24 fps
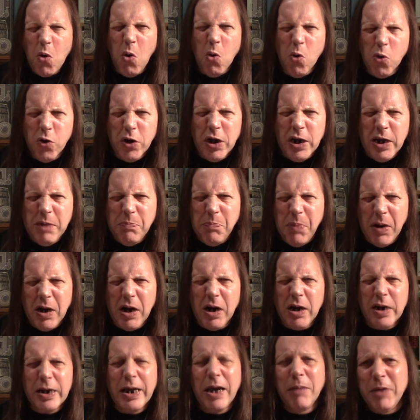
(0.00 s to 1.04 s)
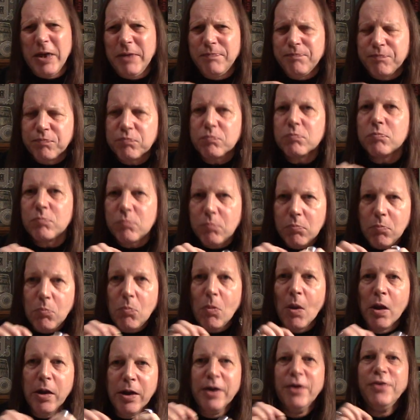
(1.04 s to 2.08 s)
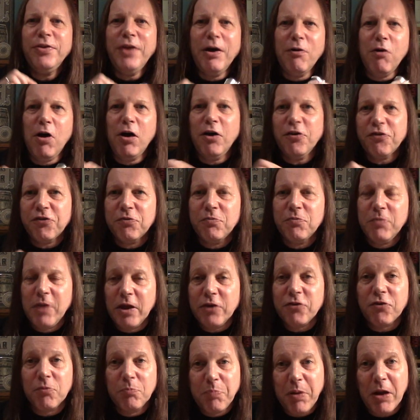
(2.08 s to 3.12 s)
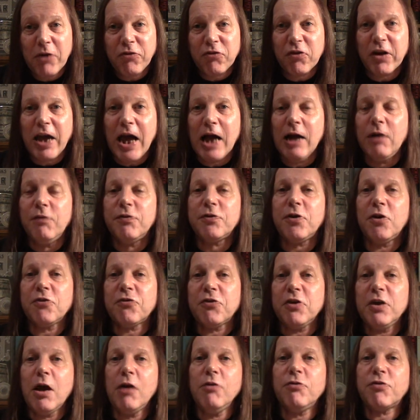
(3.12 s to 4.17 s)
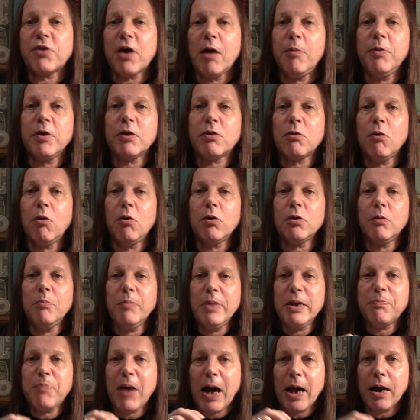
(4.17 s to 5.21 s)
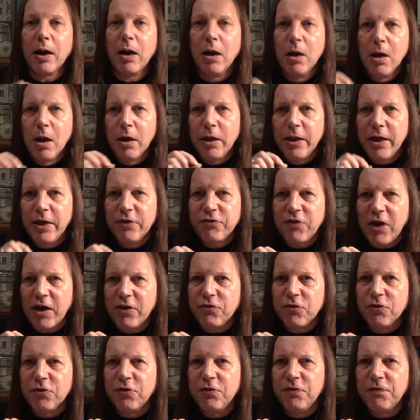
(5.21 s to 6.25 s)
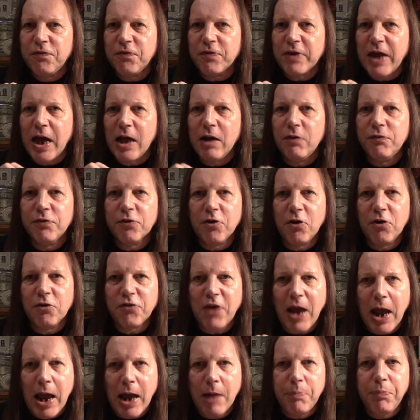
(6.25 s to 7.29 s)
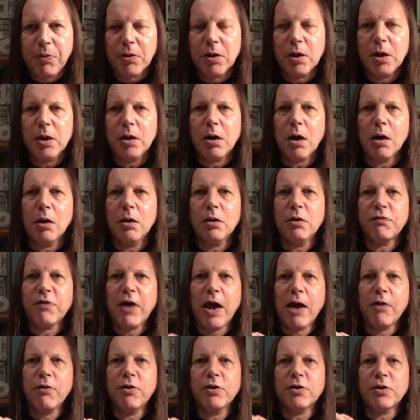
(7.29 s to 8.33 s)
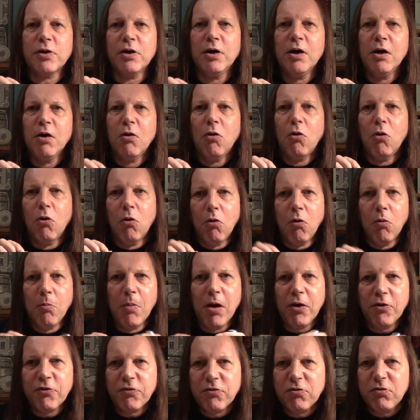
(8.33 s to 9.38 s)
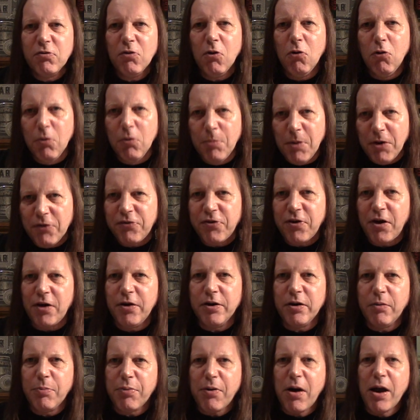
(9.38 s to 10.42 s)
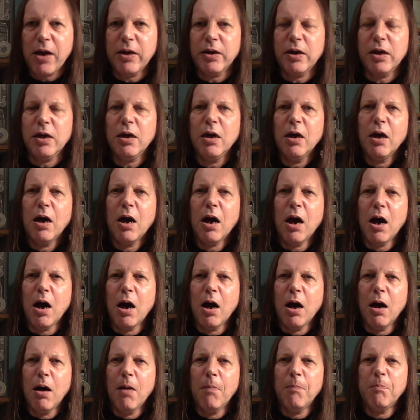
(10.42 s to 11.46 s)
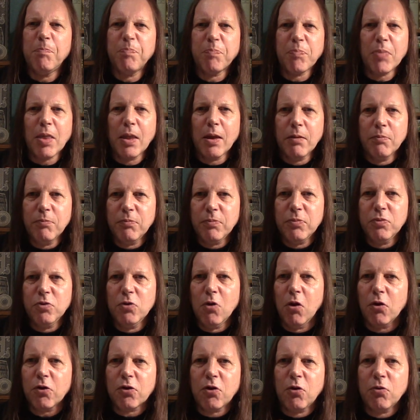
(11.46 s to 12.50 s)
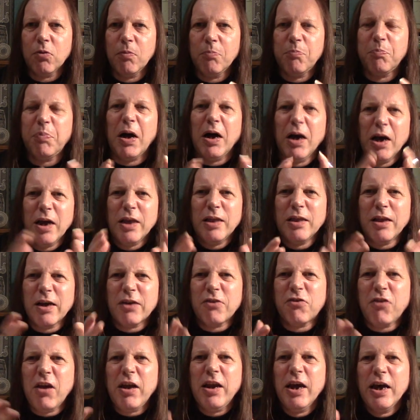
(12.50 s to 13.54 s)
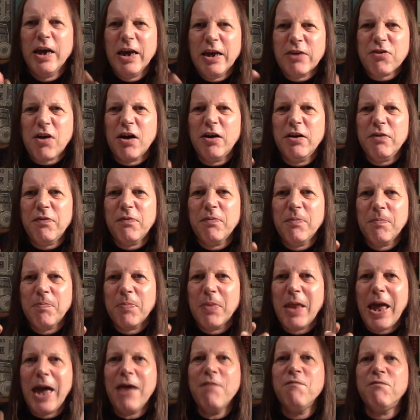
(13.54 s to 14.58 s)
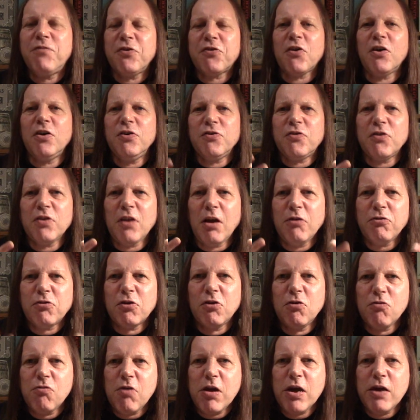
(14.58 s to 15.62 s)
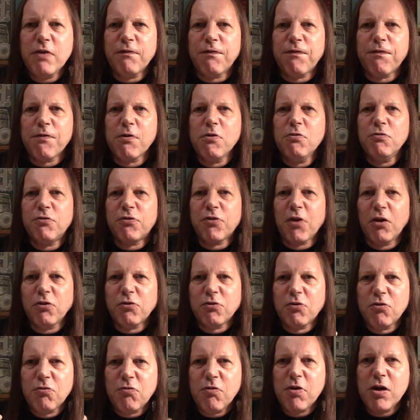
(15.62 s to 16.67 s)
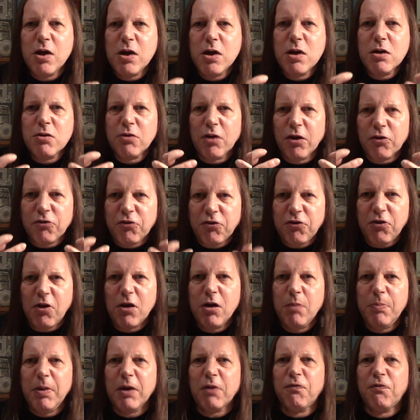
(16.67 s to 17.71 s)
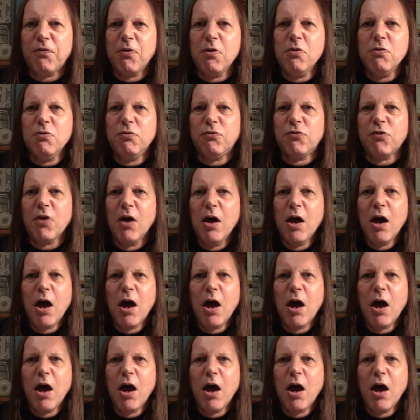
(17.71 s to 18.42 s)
Oily barley. I mean, there's some pleasant Calvados-y notes coming through on the mid-palate. There's that sort of Calvados apple-y kind of character. Almost cider brandy. But like I said, it's kind of emphasizing those green fruits, those green acerbic fruits.